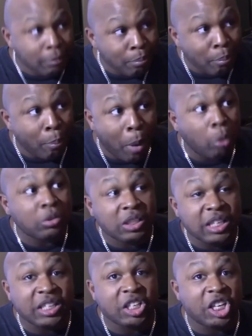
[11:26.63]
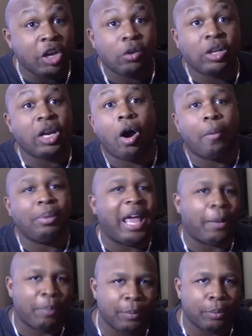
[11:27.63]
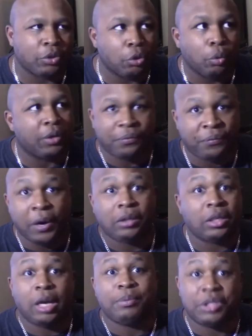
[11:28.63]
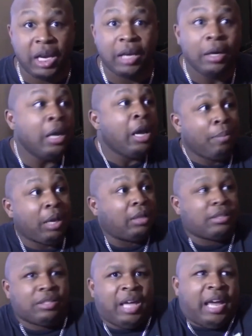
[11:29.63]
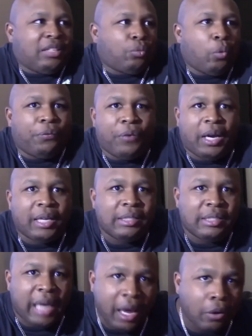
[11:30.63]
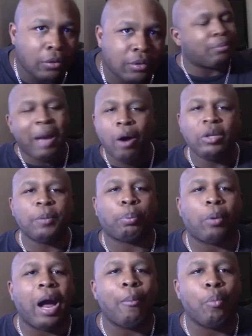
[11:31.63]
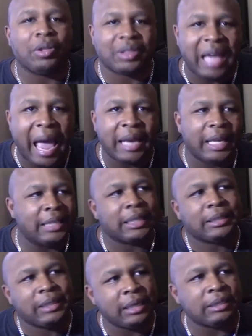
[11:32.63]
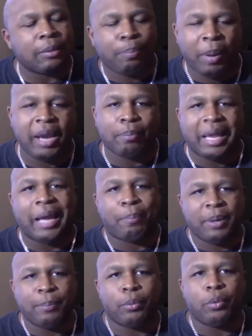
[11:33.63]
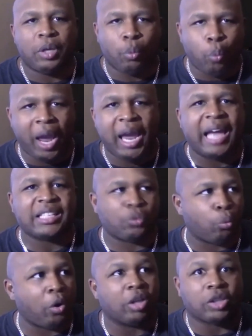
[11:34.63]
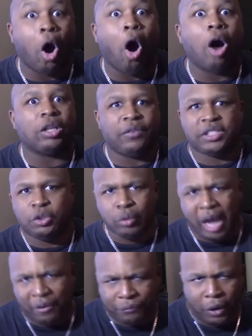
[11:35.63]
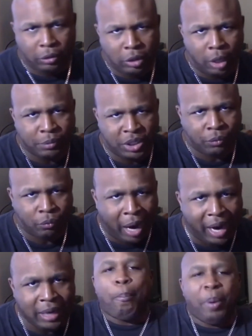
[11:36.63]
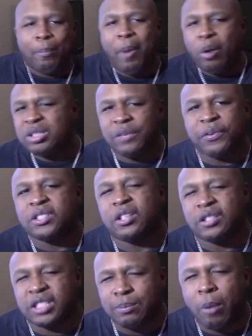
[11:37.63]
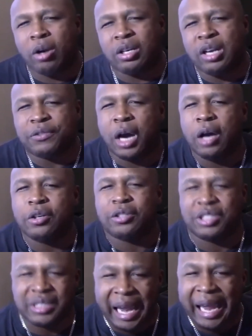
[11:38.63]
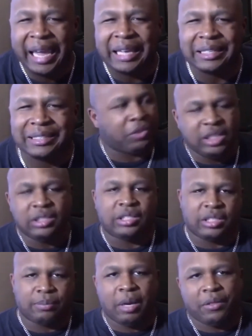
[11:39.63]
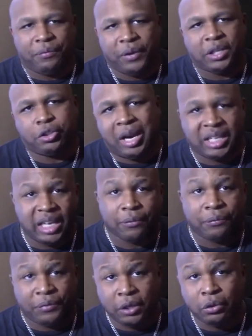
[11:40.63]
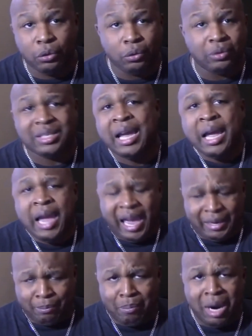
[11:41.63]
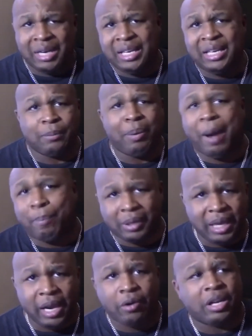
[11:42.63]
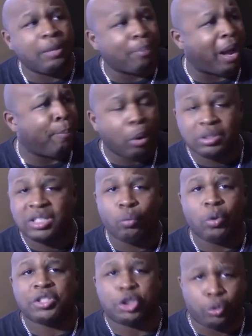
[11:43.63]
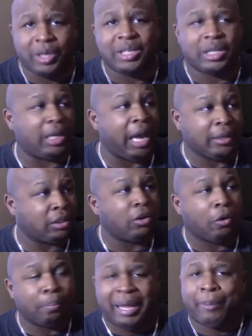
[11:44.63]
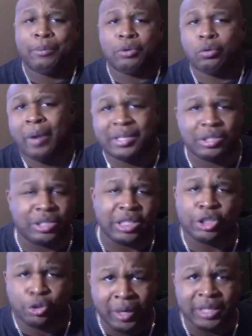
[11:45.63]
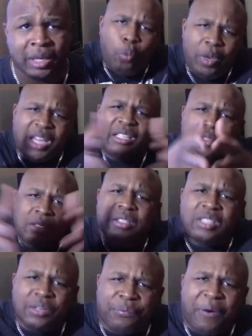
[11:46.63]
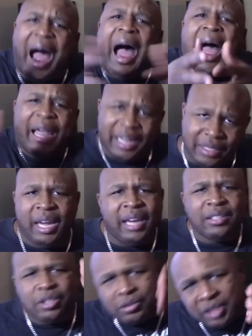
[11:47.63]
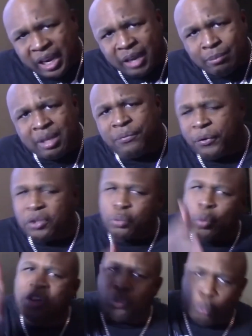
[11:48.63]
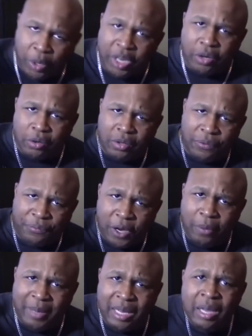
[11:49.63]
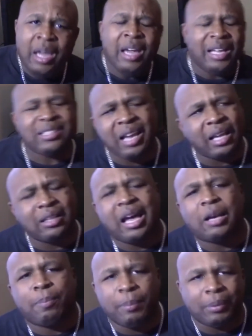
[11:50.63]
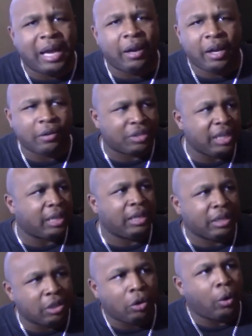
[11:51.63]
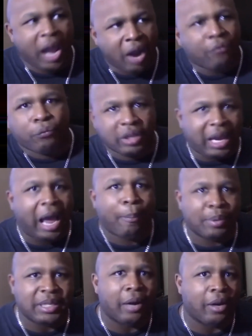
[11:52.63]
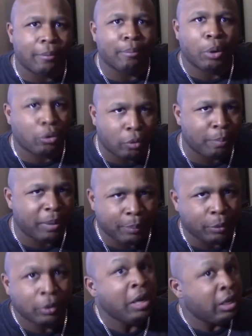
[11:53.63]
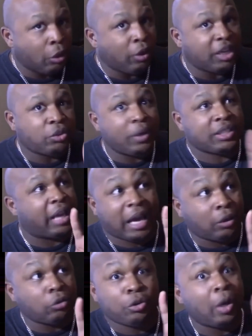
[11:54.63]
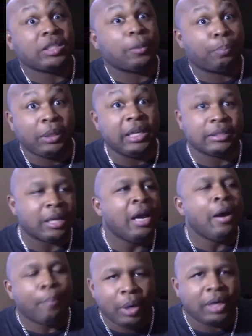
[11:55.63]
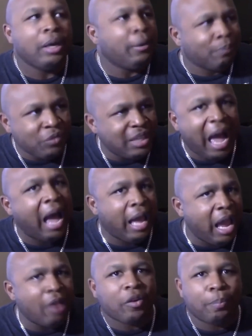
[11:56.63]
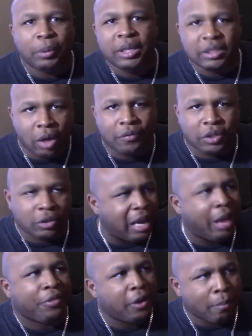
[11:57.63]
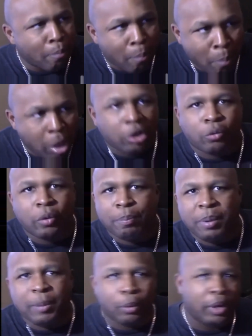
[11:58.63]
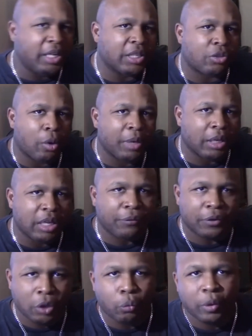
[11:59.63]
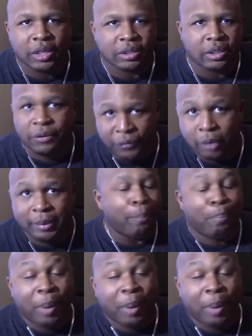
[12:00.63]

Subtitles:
Mostly, nearly all black people doing fucked up shit because that's what fucking sells. My only problem with that is it tends to paint black people in a way as to whereas all of us do that fucked up shit, right? But most of us are smart enough to understand these are just motherfuckers trying to get views and money and popularity by posting what's trending, and you know, black people doing ratchet shit is trending. We can divide entertainment versus what's real. You feel me? That's like a lot of people out here thinking that, you know, every cop is out here murdering people. Don't get it twisted. I don't trust the police, but not every police officer is out there murdering people indiscriminately for no reason. You feel me?